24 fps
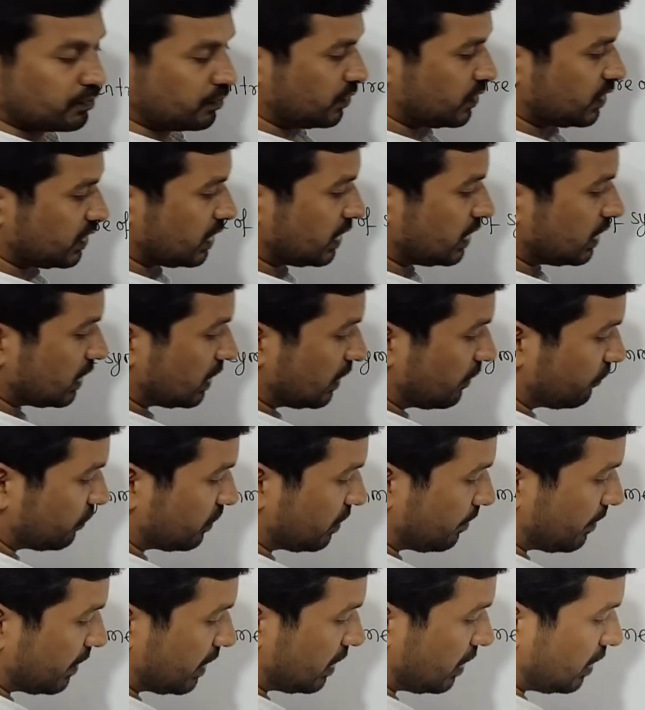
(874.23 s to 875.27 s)
center of
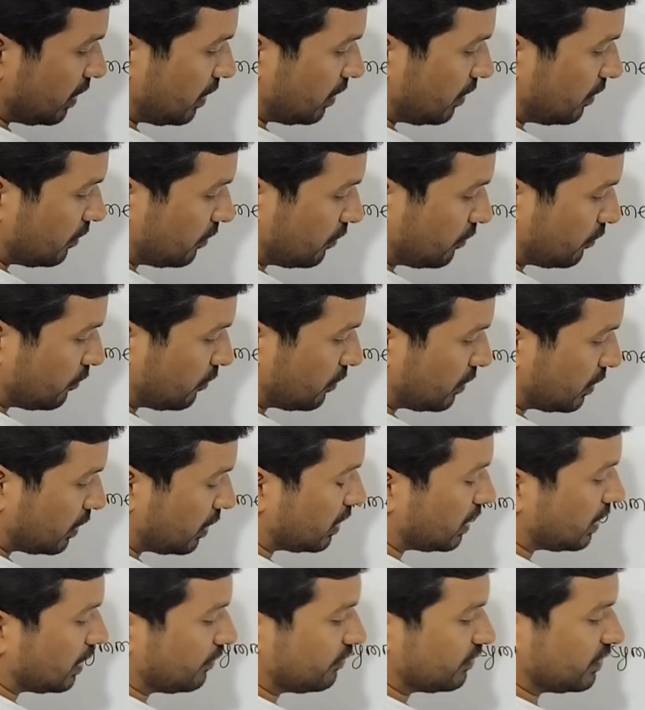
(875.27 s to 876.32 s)
symmetry.
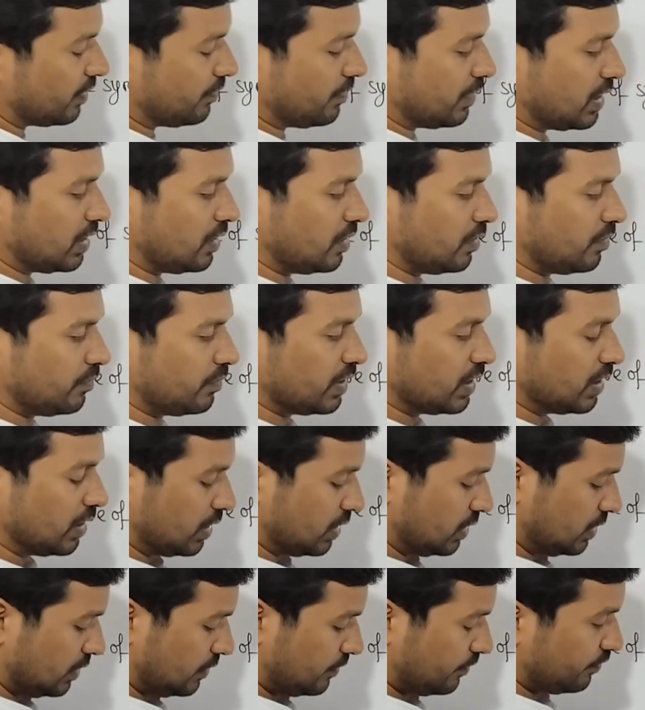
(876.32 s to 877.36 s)
Center of symmetry,
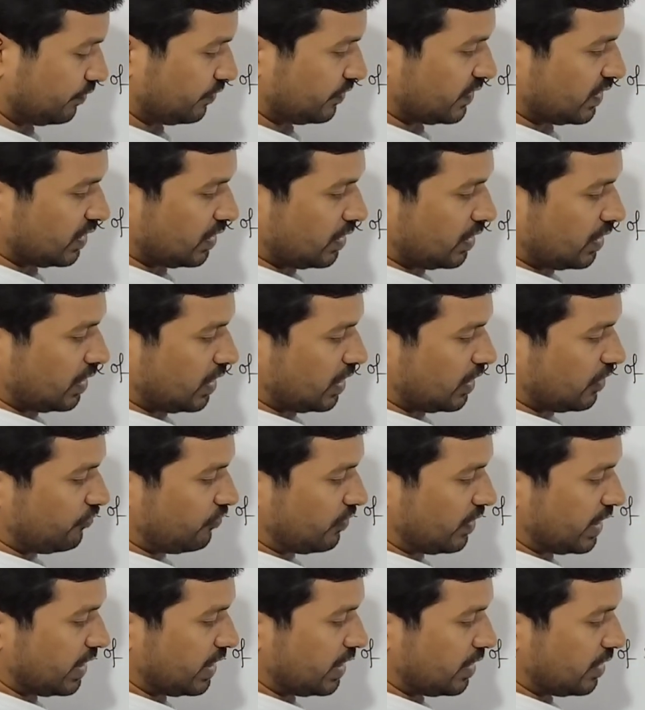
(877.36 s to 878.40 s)
because if
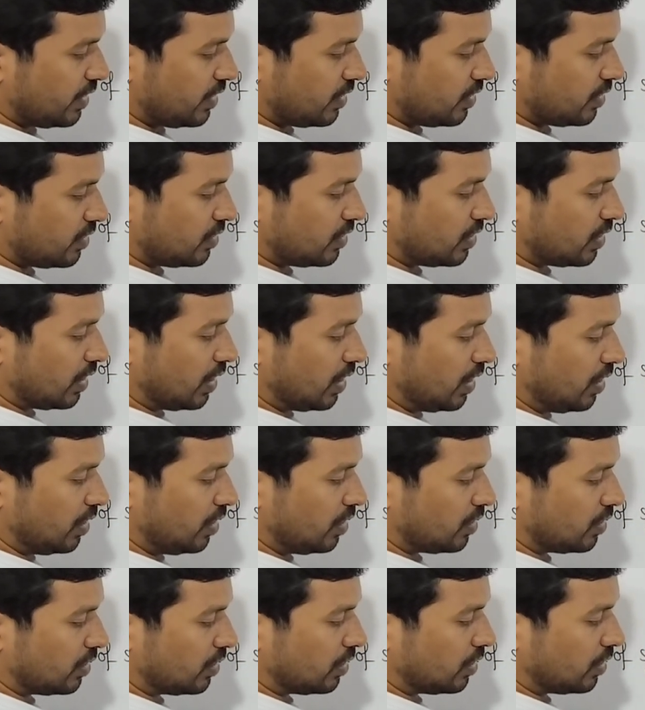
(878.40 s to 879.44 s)
I
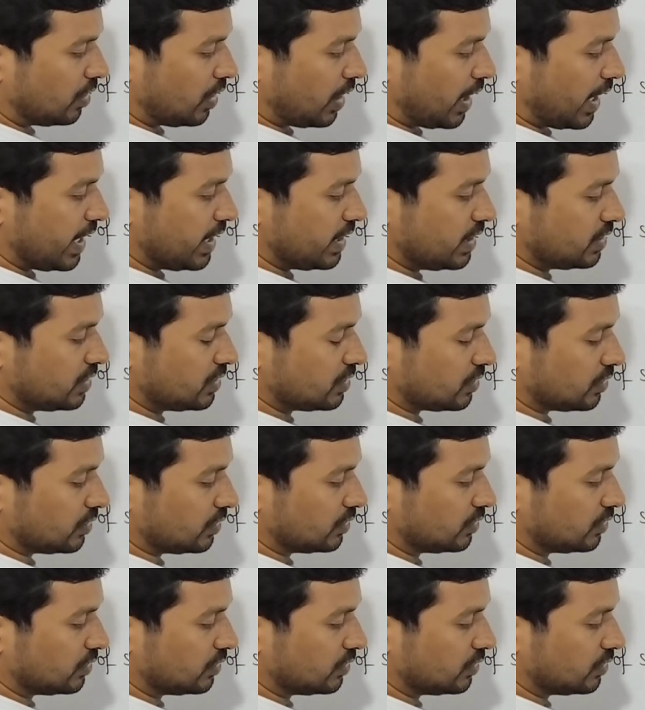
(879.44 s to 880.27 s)
draw lines